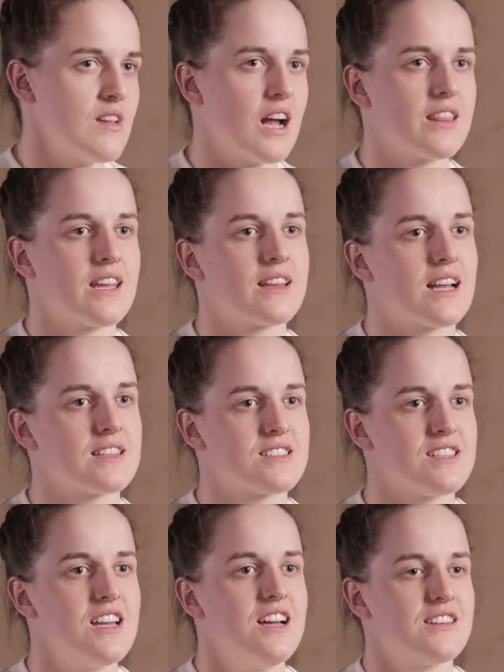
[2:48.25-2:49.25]
I think
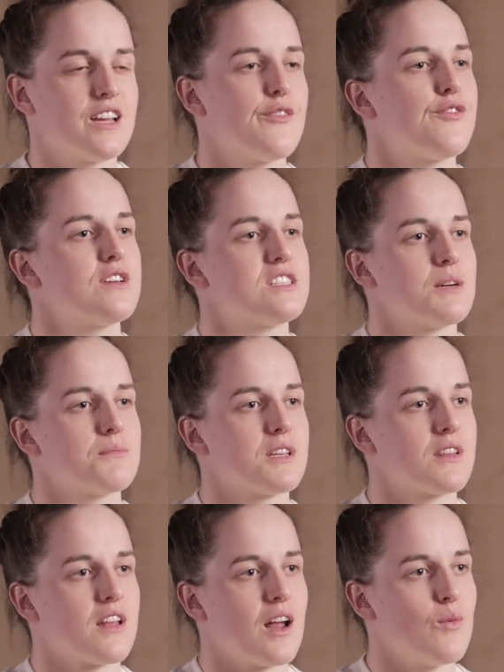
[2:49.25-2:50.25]
that's definitely
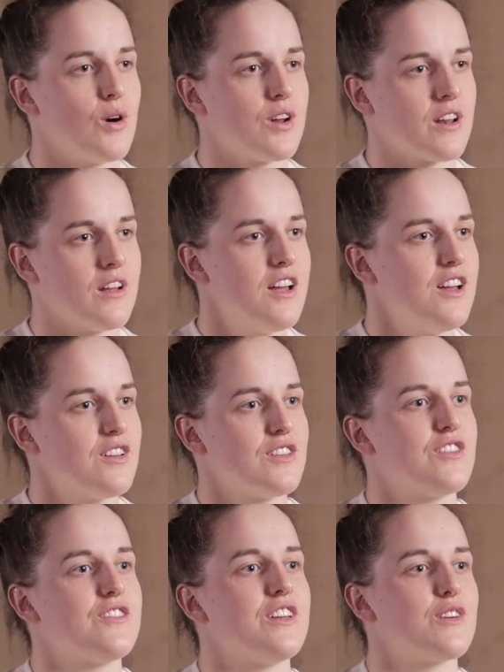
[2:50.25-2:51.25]
something that I want to
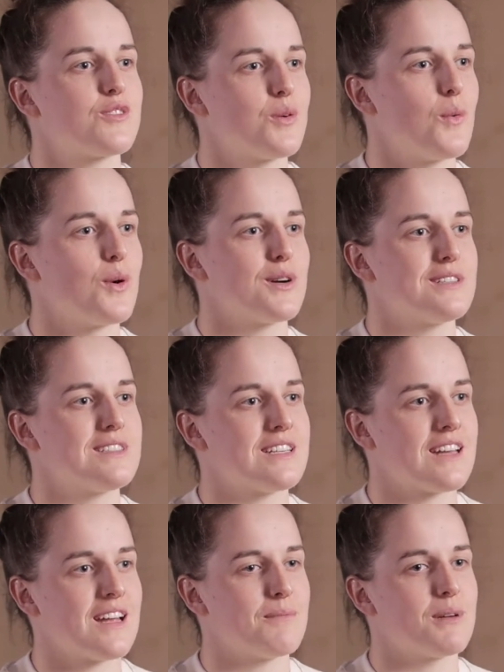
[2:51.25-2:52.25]
steer towards
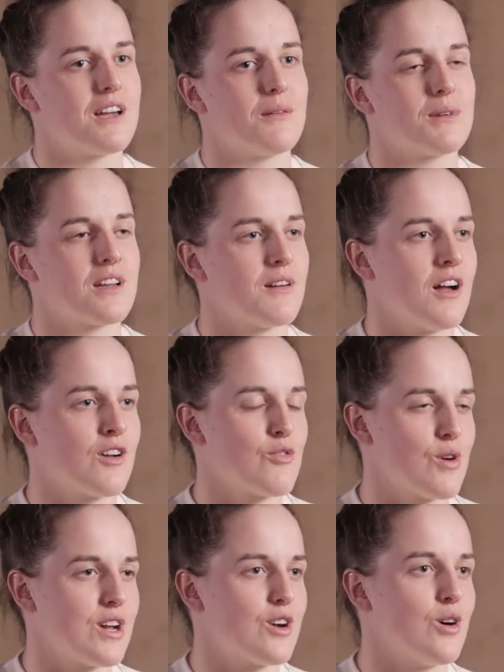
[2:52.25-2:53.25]
and, and becoming a
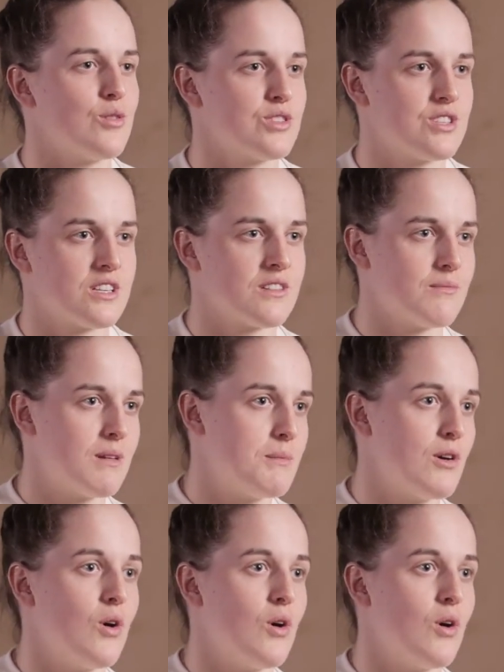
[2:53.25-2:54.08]
great coach and maybe